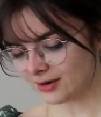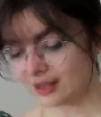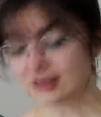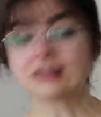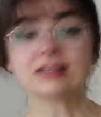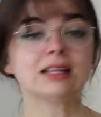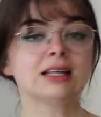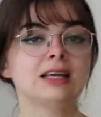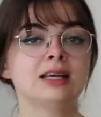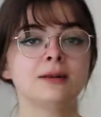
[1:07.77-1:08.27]

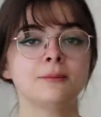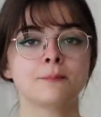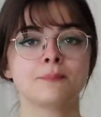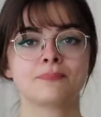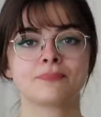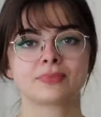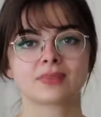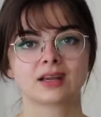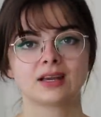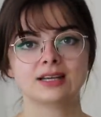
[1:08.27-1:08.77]
luckily
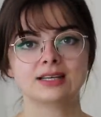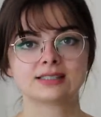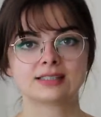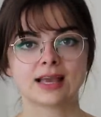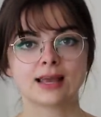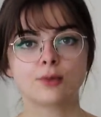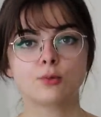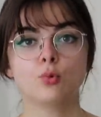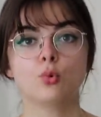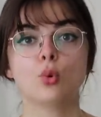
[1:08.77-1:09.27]
is
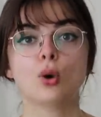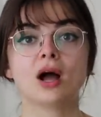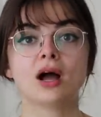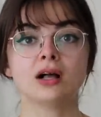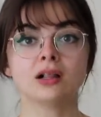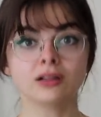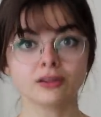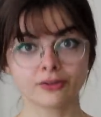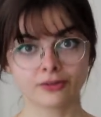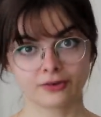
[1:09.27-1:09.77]
a
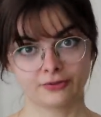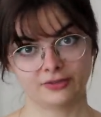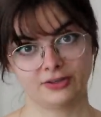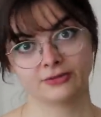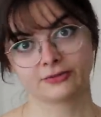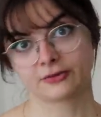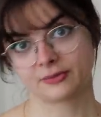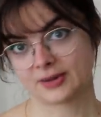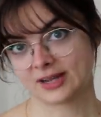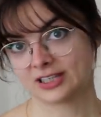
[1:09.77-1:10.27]
wealth of
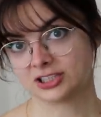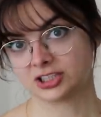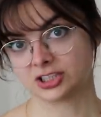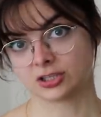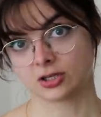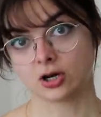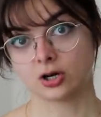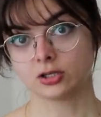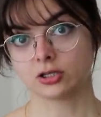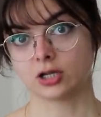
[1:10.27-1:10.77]

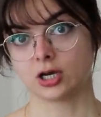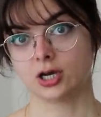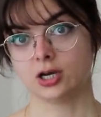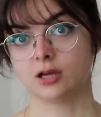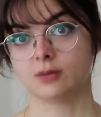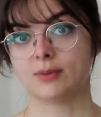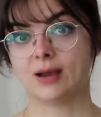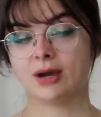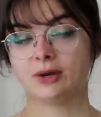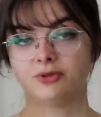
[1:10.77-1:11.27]
information online
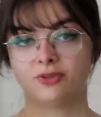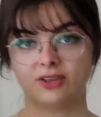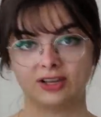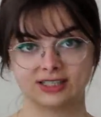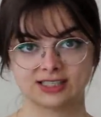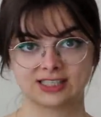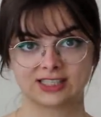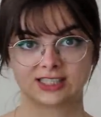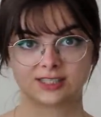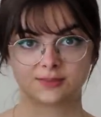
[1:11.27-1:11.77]
about
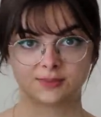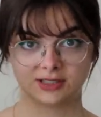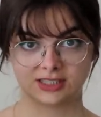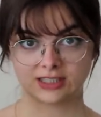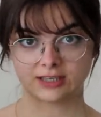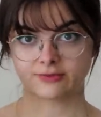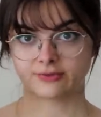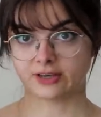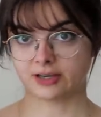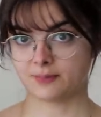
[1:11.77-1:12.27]
this
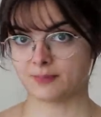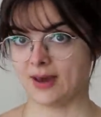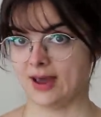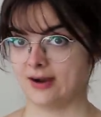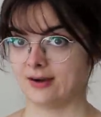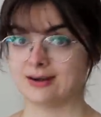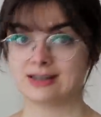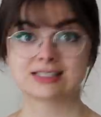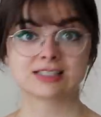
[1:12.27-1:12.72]
specific pattern.